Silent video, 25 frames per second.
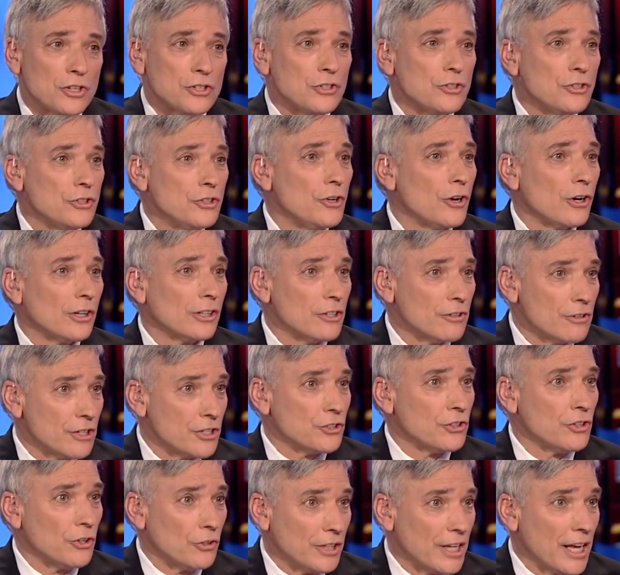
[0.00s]
in New York there
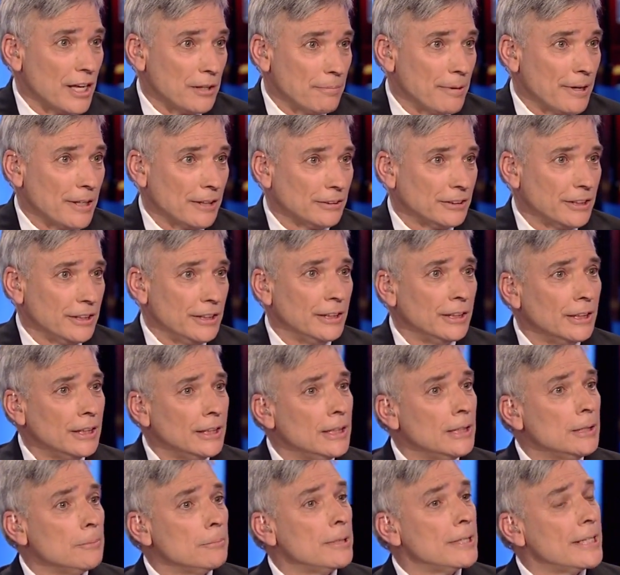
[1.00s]
is no death penalty.
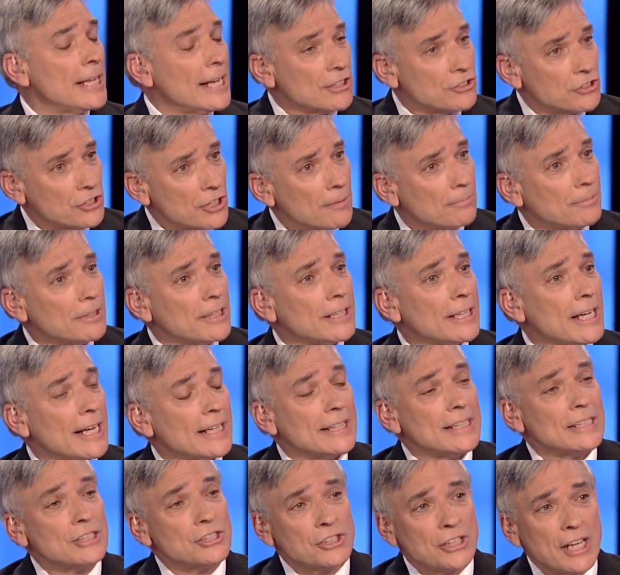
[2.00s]
But that's something that
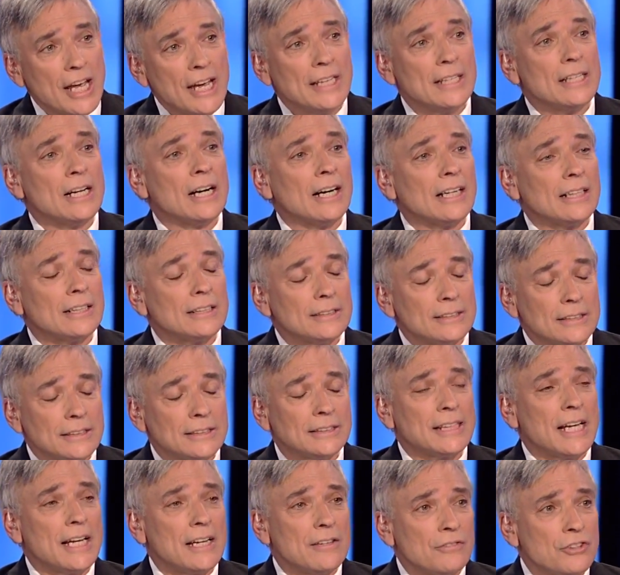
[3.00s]
the state
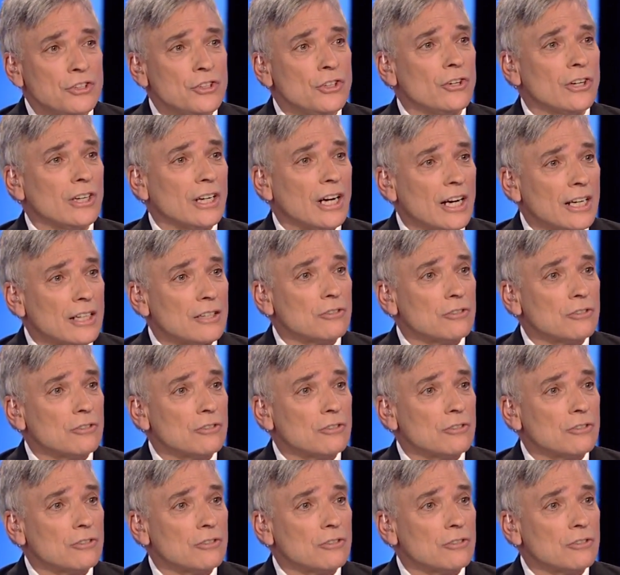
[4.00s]
of New York ought to